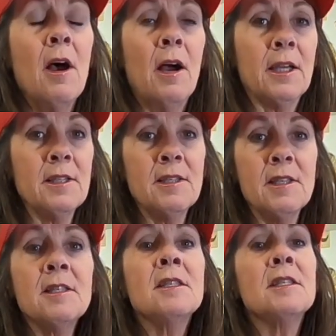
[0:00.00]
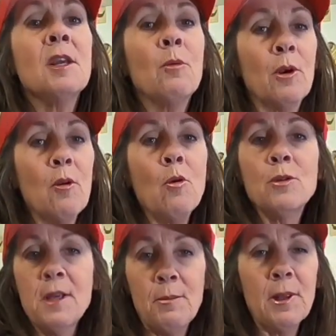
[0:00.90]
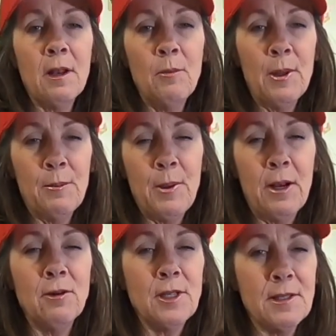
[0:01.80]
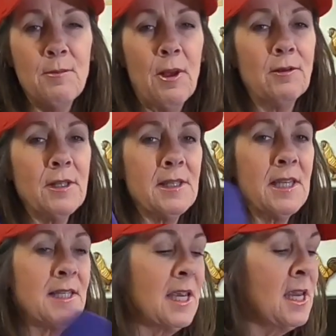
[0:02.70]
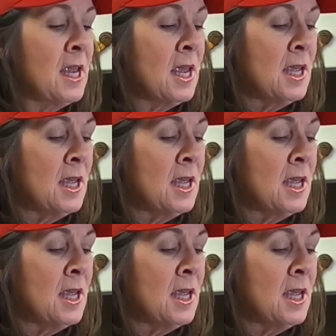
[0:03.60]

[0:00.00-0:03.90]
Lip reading: a consistency where it holds up a little bit better and doesn't melt as easy.